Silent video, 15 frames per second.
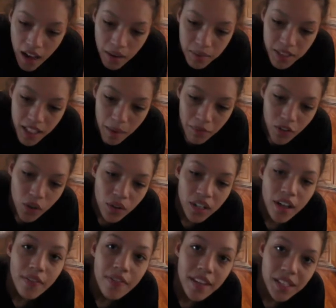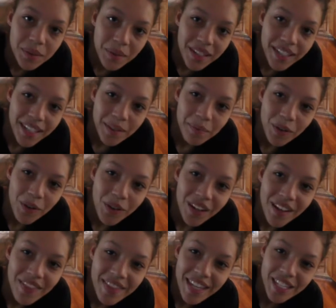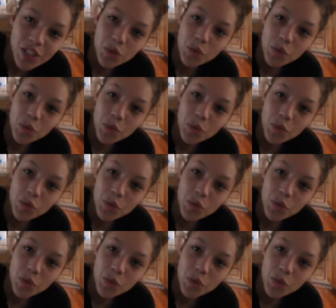gonna stop recording on this one and keep recording on this